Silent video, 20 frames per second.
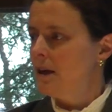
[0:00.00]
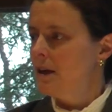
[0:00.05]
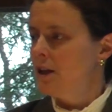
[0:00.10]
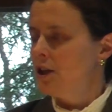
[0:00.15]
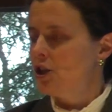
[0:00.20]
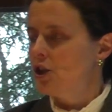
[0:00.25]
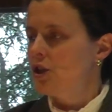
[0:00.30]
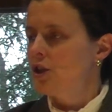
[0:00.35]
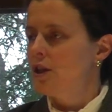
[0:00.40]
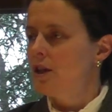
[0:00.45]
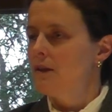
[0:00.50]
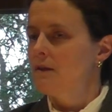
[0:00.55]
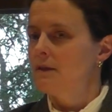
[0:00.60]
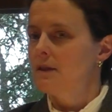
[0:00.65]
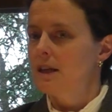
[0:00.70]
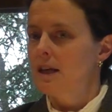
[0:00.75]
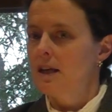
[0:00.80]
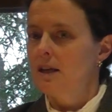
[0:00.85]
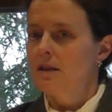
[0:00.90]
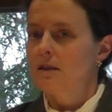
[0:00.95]

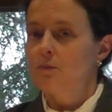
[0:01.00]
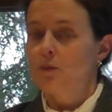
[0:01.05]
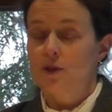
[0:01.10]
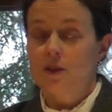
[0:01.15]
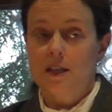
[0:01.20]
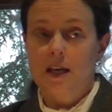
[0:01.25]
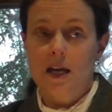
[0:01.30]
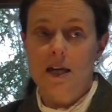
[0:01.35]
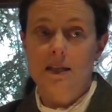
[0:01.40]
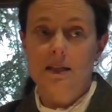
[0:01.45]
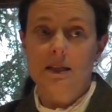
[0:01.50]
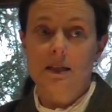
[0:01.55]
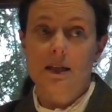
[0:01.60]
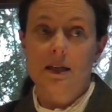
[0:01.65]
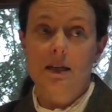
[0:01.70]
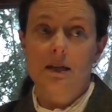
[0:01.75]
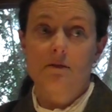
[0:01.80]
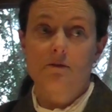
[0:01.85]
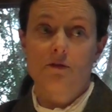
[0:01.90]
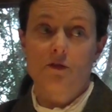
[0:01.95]
initiatives is
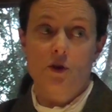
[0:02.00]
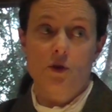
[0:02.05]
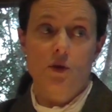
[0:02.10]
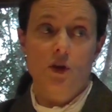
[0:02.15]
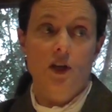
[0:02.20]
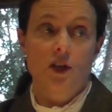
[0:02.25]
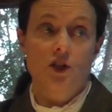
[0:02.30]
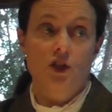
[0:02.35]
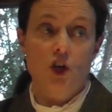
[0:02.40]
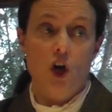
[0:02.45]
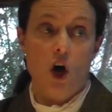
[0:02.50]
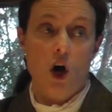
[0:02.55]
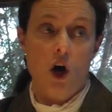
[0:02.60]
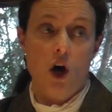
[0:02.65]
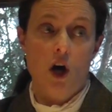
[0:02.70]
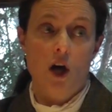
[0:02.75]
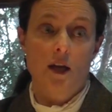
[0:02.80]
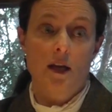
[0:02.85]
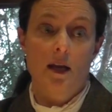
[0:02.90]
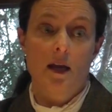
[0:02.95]
precisely focused
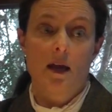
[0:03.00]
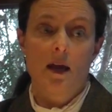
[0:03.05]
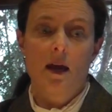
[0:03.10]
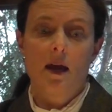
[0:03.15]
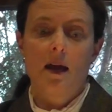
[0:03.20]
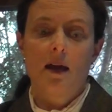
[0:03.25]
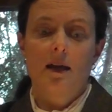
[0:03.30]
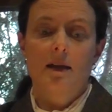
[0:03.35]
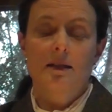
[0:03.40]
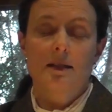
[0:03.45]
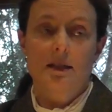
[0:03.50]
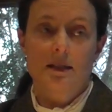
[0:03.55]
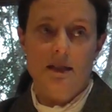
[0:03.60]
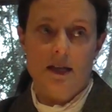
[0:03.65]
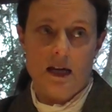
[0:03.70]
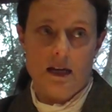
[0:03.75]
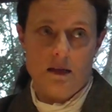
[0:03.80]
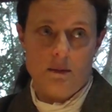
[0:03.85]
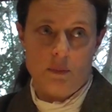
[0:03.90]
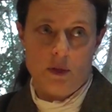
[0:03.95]
on
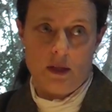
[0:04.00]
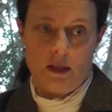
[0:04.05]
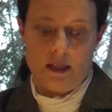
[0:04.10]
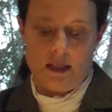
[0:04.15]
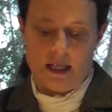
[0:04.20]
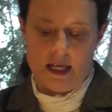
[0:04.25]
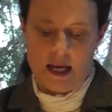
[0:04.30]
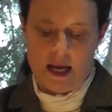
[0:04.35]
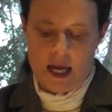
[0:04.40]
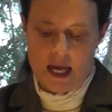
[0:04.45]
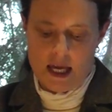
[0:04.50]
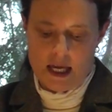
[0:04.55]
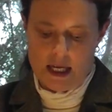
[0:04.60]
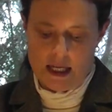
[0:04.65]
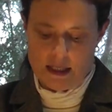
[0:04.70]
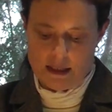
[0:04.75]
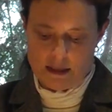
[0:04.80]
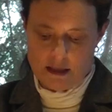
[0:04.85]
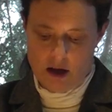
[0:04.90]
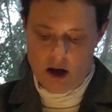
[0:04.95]
sustainability.
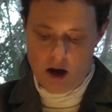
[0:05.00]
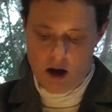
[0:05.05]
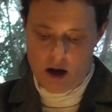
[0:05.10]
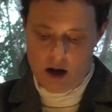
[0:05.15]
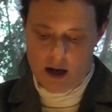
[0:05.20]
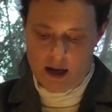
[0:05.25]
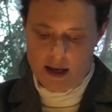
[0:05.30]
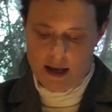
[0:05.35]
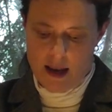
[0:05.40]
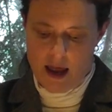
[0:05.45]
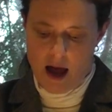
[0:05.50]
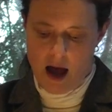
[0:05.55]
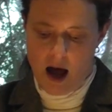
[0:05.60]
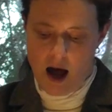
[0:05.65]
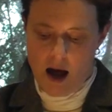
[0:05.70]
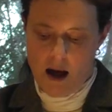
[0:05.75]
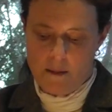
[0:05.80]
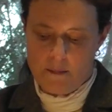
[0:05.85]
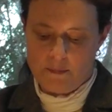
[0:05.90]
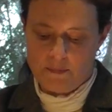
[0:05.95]
It's on
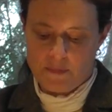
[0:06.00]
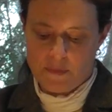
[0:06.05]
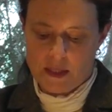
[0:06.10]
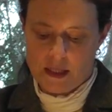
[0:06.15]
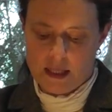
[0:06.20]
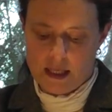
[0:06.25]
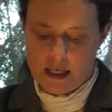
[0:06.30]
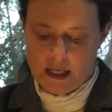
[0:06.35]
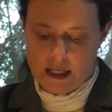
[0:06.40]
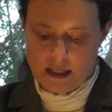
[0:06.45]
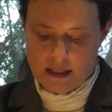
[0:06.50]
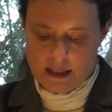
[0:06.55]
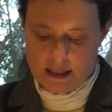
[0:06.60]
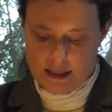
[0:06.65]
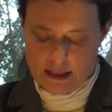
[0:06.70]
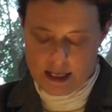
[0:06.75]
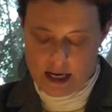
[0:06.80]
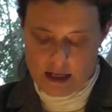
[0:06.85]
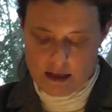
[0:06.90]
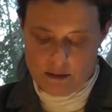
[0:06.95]
the
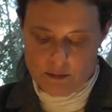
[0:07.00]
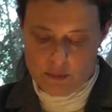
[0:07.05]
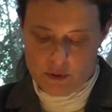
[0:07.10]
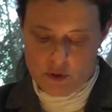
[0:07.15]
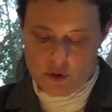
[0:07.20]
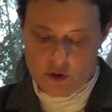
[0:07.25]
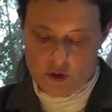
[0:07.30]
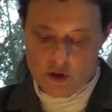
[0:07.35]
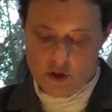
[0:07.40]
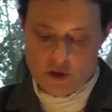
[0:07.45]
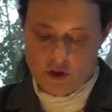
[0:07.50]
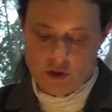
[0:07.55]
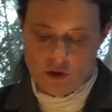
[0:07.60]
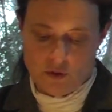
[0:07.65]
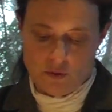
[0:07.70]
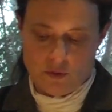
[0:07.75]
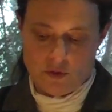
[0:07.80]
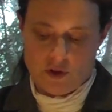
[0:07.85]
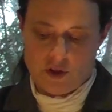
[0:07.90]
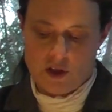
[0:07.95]
sustainable
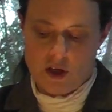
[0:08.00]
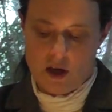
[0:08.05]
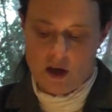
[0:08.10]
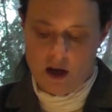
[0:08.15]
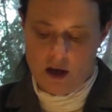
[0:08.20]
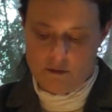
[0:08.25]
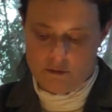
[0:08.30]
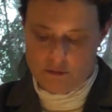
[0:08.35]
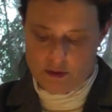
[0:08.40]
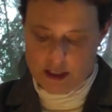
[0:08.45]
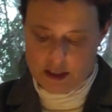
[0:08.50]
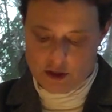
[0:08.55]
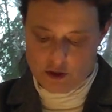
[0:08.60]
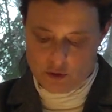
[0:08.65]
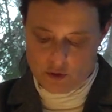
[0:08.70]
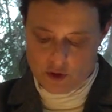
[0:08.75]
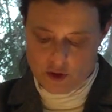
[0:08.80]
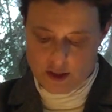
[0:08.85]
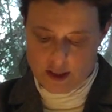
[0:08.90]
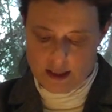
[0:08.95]
use of
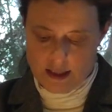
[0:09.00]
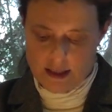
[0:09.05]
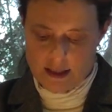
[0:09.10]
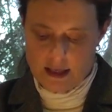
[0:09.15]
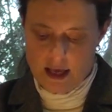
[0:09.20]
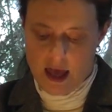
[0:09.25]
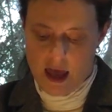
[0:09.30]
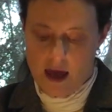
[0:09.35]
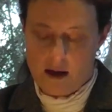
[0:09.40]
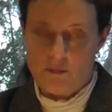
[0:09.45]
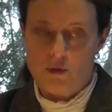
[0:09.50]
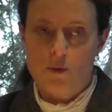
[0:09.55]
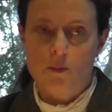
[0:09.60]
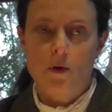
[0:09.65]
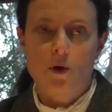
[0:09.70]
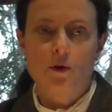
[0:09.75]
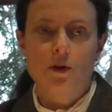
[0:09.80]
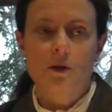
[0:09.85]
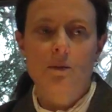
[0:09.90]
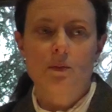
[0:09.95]
resources and
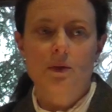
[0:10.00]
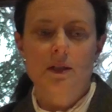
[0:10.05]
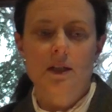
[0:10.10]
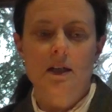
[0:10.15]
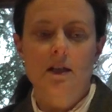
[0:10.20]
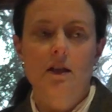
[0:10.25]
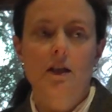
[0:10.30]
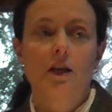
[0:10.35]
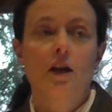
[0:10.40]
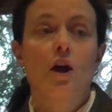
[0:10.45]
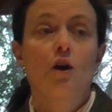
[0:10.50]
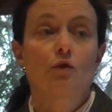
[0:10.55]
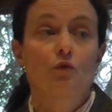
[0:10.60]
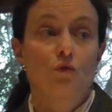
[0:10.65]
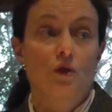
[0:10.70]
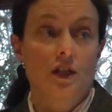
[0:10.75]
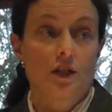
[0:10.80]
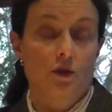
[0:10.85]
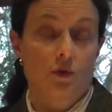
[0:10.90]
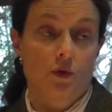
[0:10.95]
promoting particularly
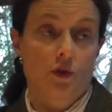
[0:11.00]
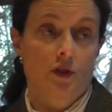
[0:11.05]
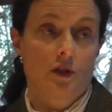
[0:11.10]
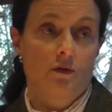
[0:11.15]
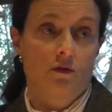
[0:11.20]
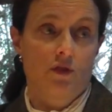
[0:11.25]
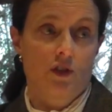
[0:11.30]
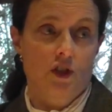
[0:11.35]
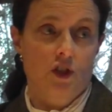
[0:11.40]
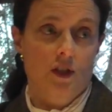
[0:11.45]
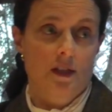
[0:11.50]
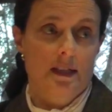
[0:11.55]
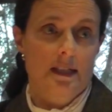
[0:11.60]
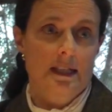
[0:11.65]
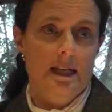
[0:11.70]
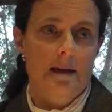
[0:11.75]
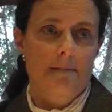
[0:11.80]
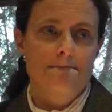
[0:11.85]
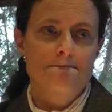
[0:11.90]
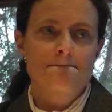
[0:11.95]
resource efficiency.